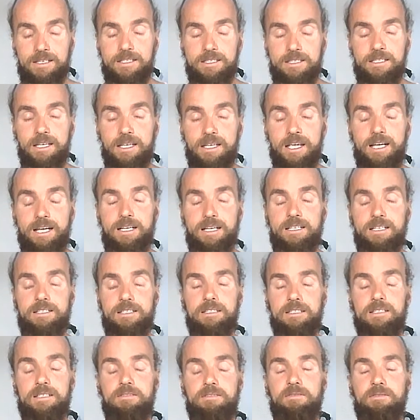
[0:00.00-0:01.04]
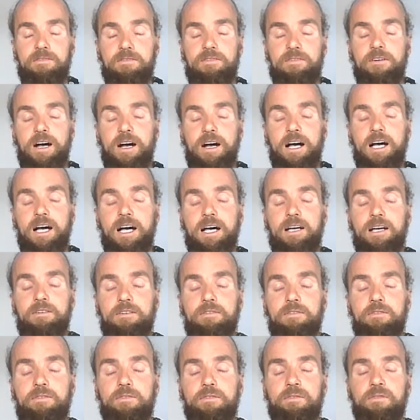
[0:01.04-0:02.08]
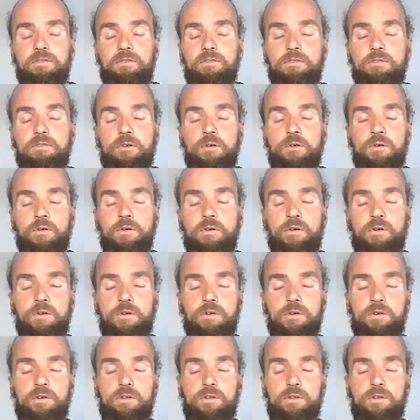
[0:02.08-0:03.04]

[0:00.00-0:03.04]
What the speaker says: 6, 5, 4,